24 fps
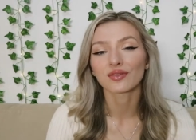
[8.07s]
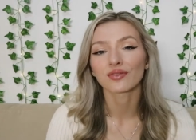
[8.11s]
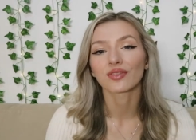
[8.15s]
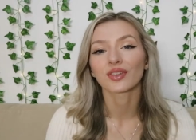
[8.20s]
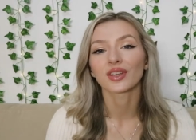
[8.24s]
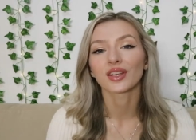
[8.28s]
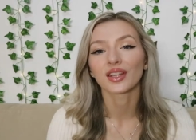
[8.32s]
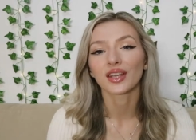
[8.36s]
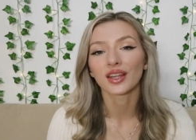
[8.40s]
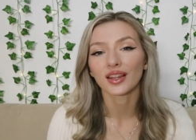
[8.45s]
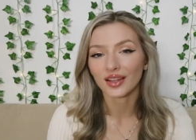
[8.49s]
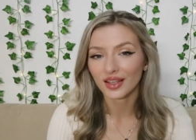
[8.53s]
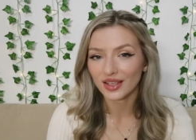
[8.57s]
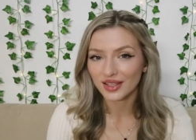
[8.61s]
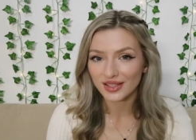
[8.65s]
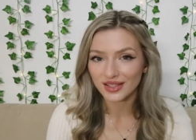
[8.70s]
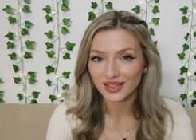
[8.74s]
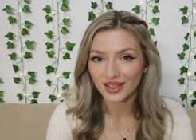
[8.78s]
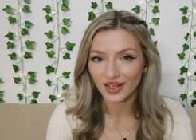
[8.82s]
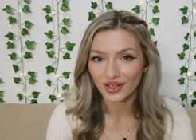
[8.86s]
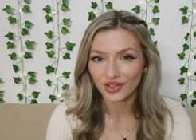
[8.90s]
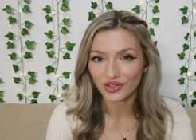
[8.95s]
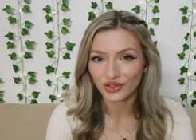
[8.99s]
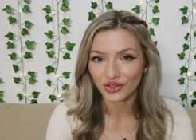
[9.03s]
vanilla
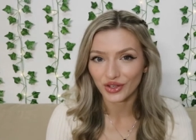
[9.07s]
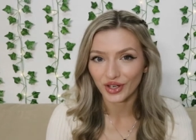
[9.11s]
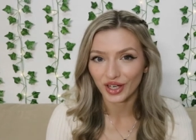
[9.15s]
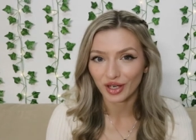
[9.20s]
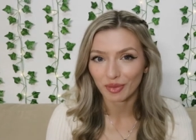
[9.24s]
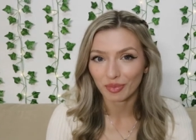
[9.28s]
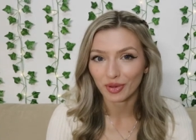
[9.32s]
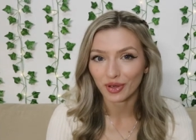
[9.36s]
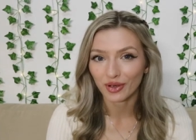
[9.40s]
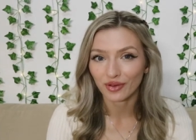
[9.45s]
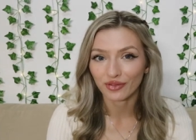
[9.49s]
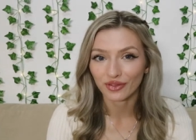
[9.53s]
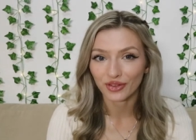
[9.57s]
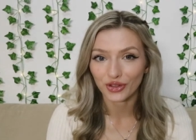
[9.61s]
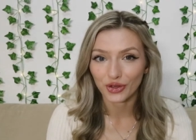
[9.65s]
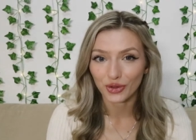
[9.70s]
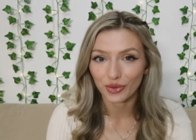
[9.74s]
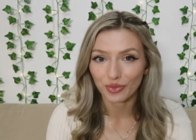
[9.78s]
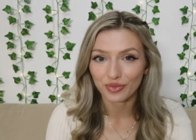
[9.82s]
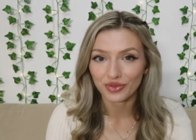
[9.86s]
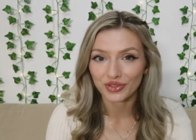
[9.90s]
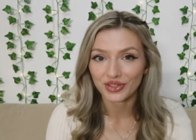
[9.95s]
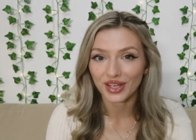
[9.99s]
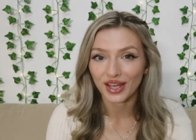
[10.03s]
centric
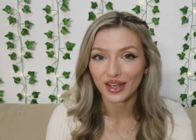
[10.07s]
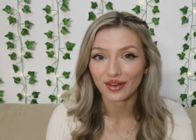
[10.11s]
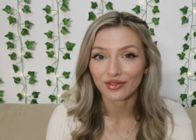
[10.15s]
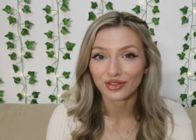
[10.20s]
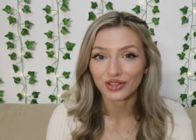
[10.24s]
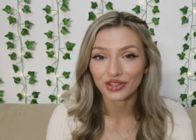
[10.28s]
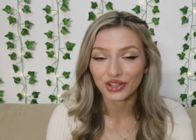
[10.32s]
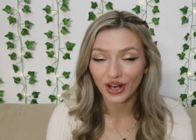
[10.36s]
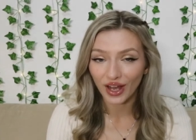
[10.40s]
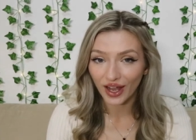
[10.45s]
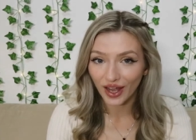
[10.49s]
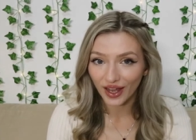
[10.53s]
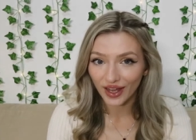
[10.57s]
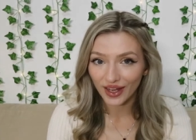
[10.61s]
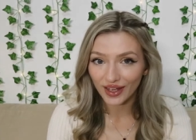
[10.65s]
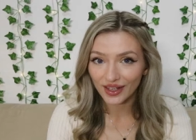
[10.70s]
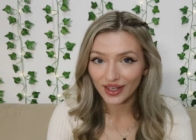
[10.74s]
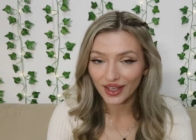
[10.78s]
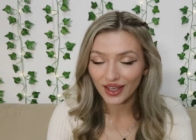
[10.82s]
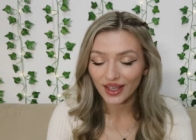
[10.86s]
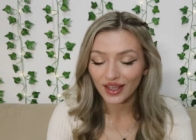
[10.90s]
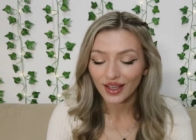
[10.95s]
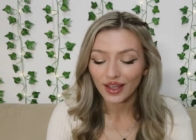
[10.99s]
perfumes I've tried